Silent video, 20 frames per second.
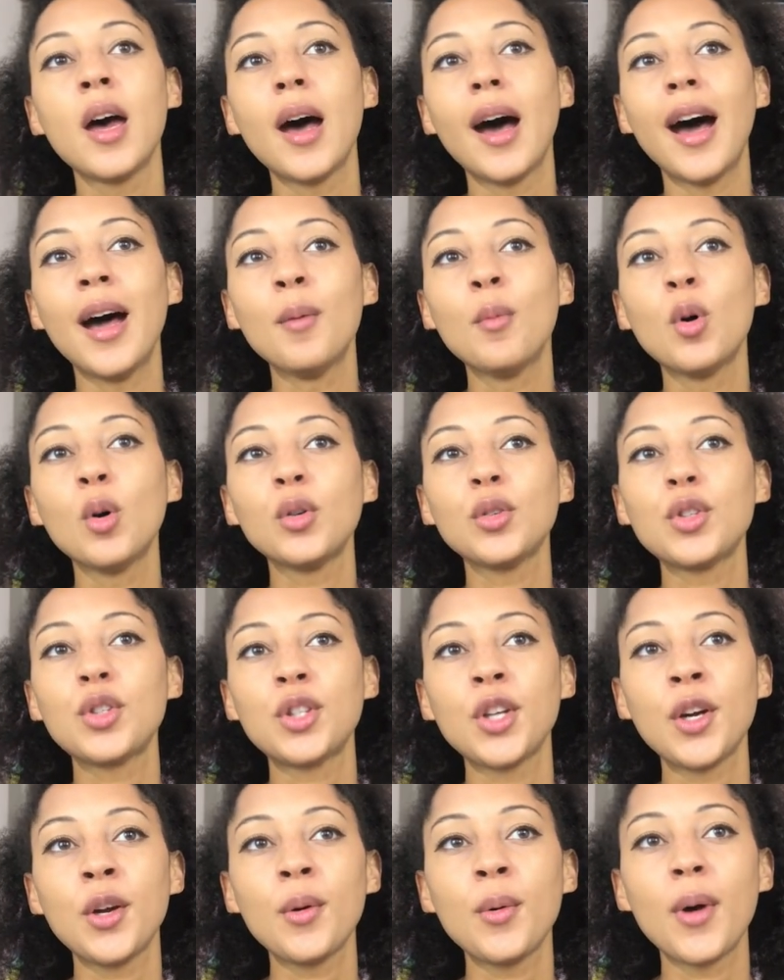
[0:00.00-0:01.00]
I'm
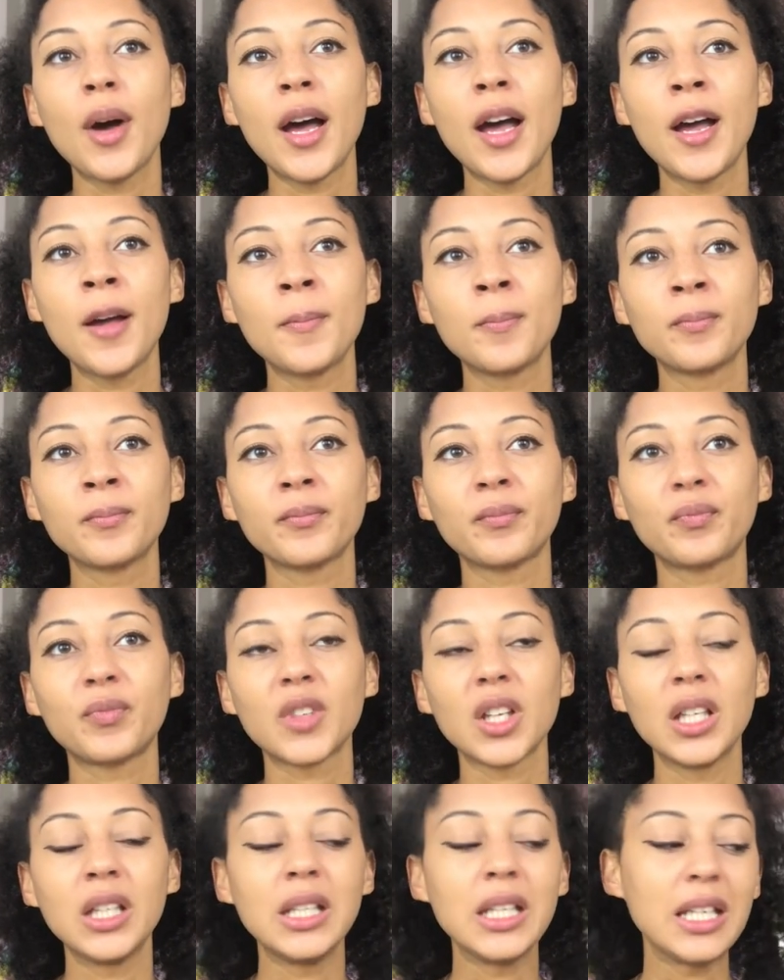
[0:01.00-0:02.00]
also
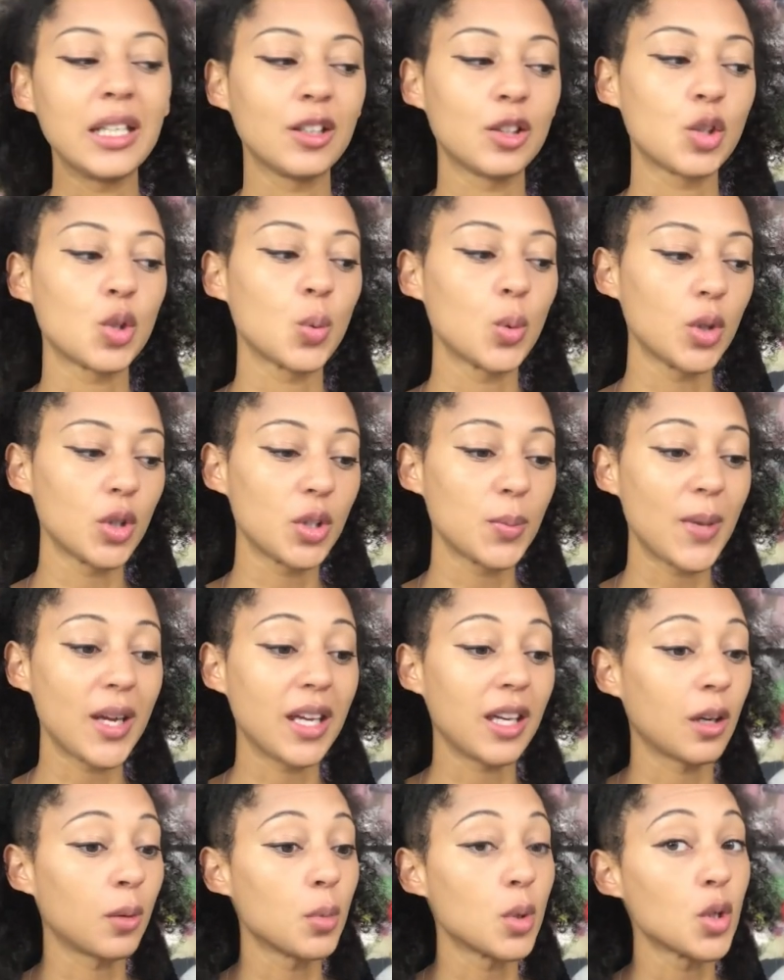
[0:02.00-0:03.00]
leaning towards
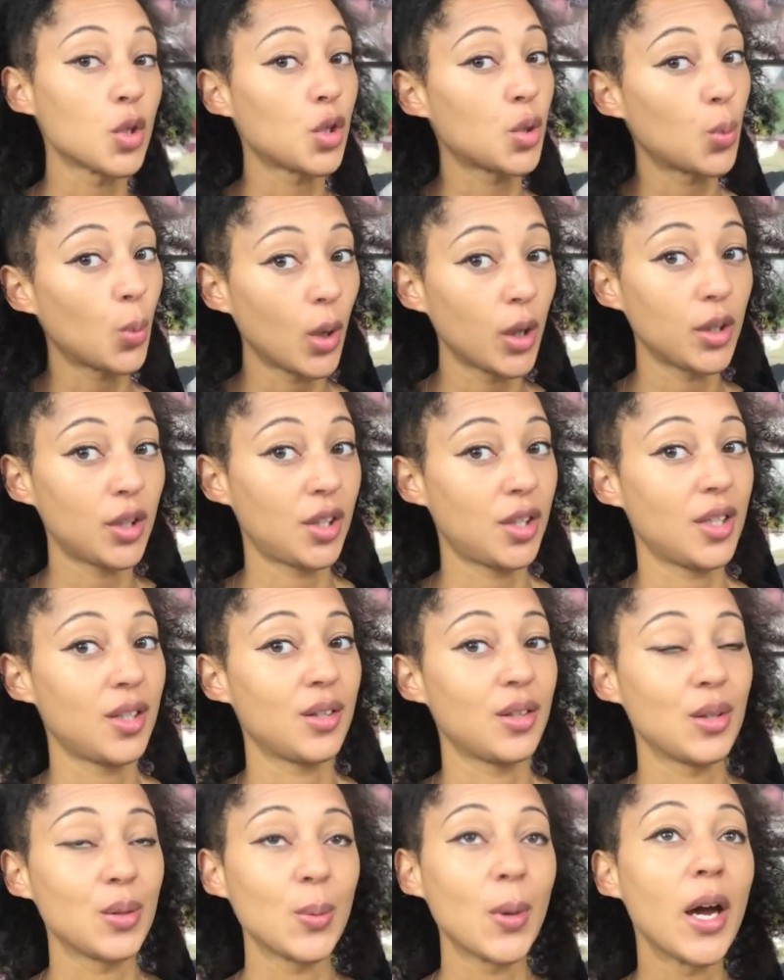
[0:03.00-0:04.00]
making more swatches
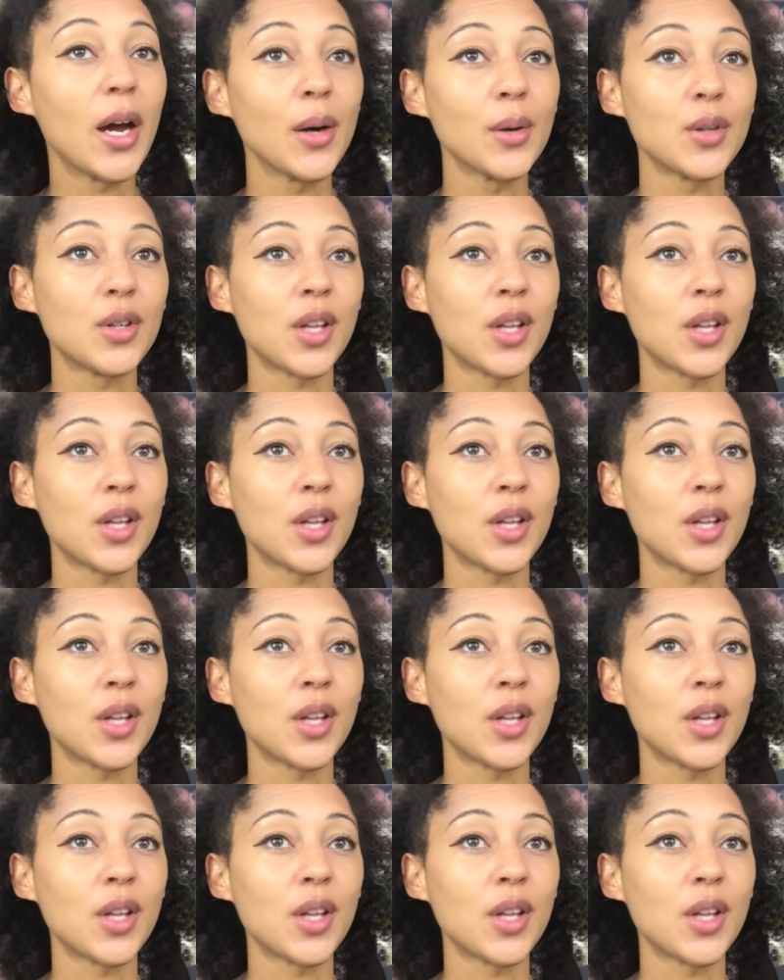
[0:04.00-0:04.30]
as well.